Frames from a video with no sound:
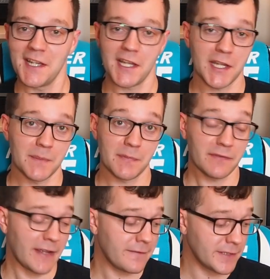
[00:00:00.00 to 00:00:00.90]
But
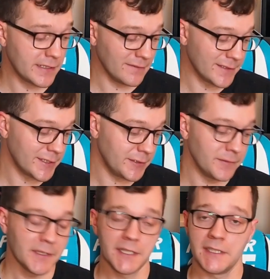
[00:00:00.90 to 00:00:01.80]
without further
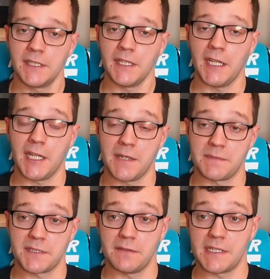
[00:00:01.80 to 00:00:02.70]
ado,
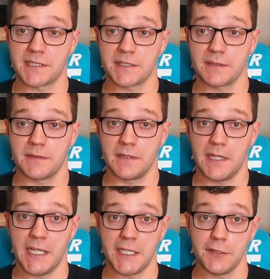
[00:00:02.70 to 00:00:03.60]
so there's
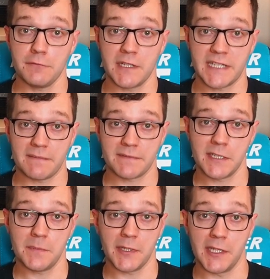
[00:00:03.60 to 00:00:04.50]
a new
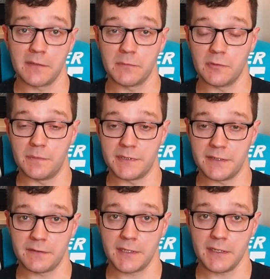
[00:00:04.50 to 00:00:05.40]
adapter by Humble
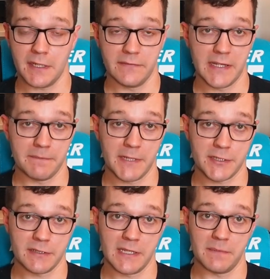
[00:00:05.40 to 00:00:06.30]
Bazooka. I've
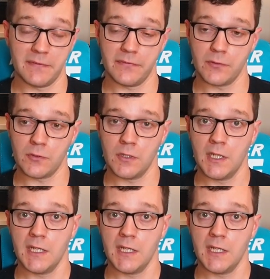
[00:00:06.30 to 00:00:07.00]
mentioned them before.